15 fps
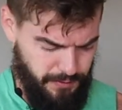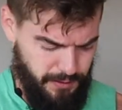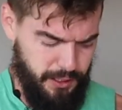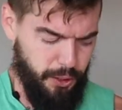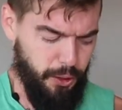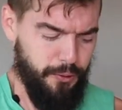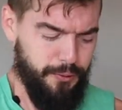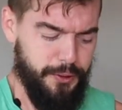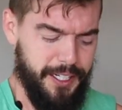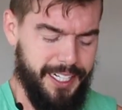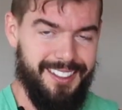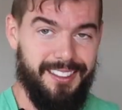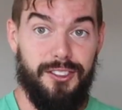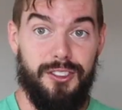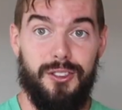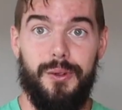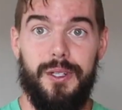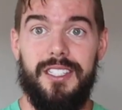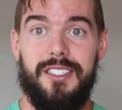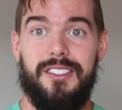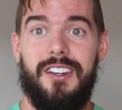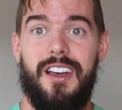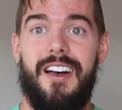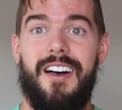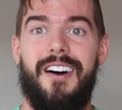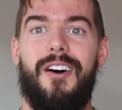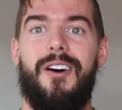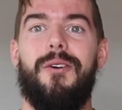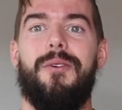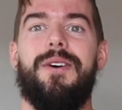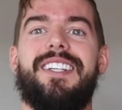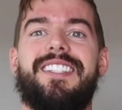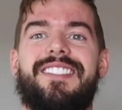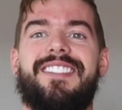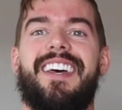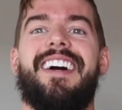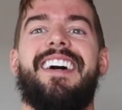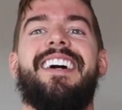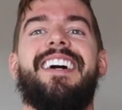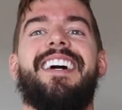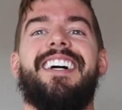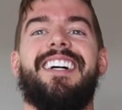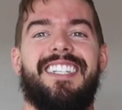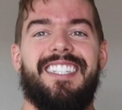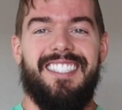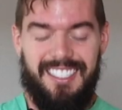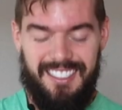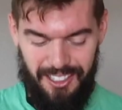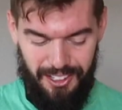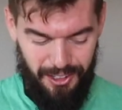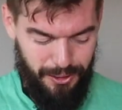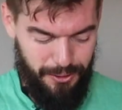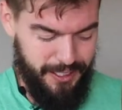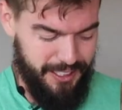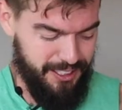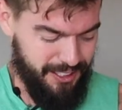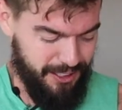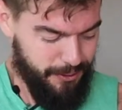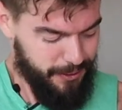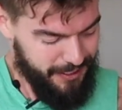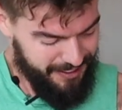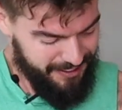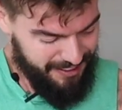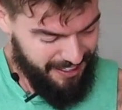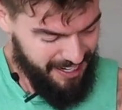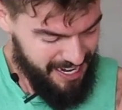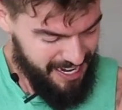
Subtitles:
Don't forget to squeeze, always squeeze.